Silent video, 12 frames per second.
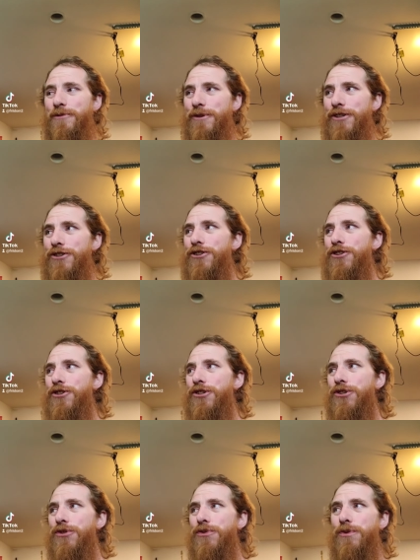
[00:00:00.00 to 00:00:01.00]
which
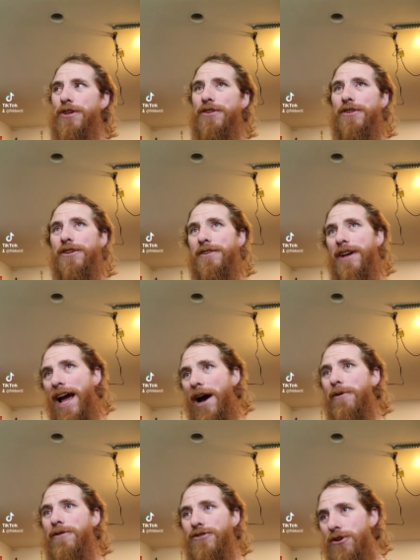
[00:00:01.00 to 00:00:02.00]
with an
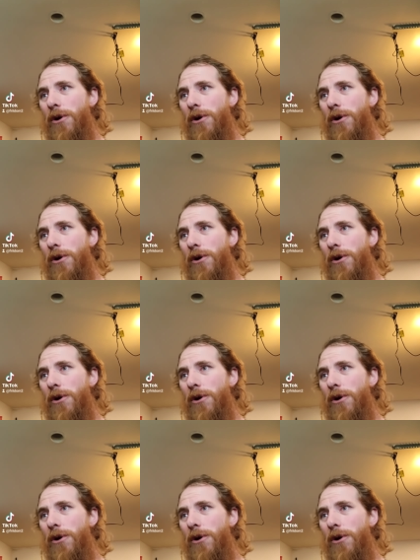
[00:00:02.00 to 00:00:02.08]
hour's